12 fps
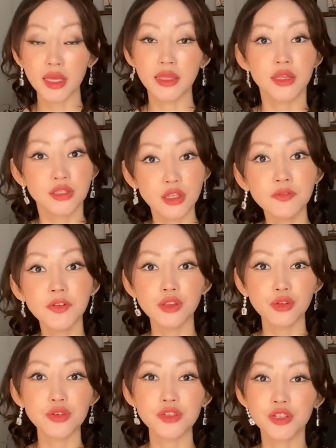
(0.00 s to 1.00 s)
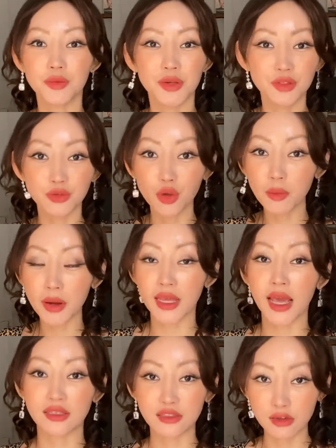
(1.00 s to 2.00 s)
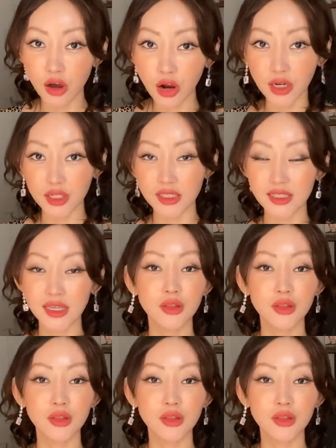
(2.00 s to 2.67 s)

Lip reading: gonna suffer in North Korea because nobody has cars.